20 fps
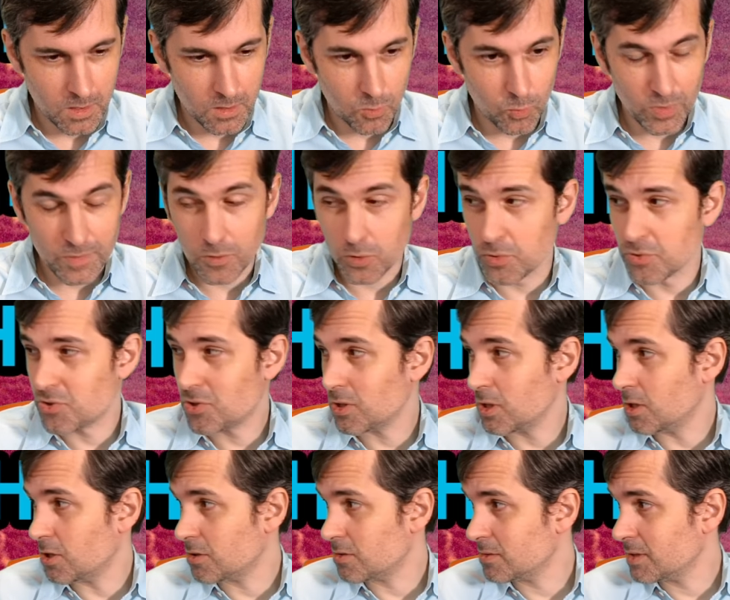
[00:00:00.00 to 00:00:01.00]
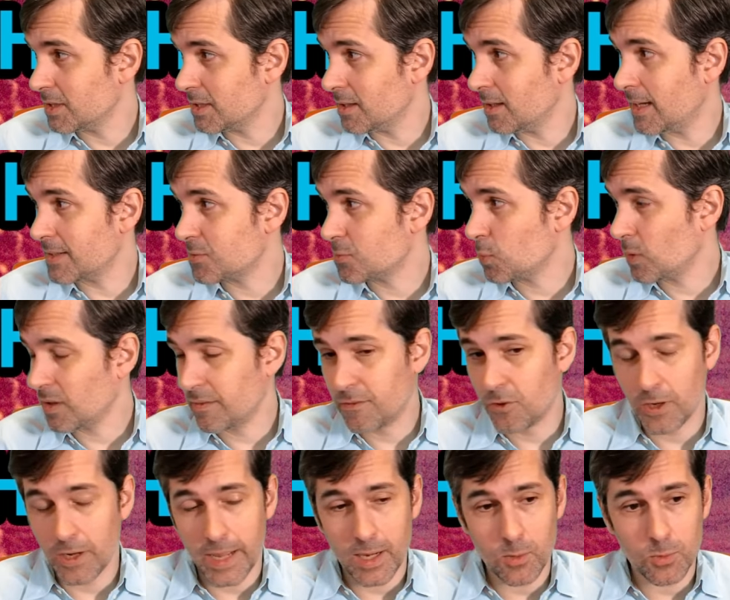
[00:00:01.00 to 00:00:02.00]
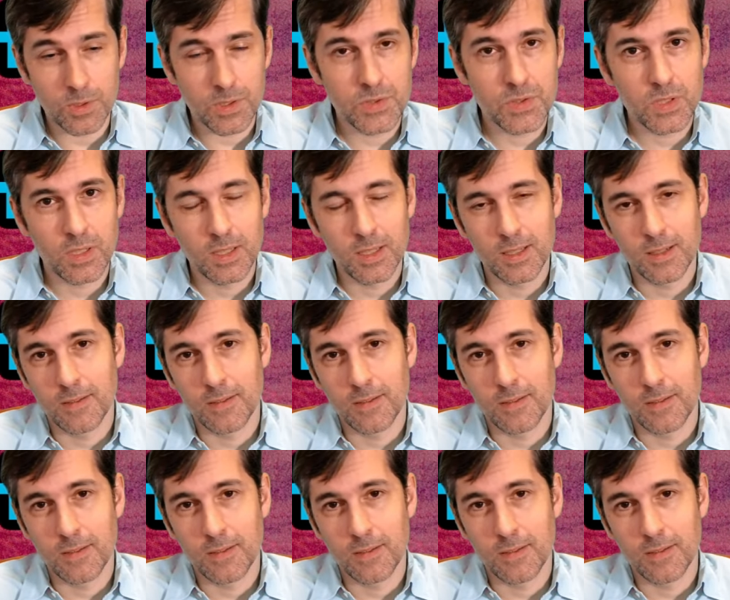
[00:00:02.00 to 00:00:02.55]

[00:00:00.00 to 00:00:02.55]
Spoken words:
We've also learned in the last 24 hours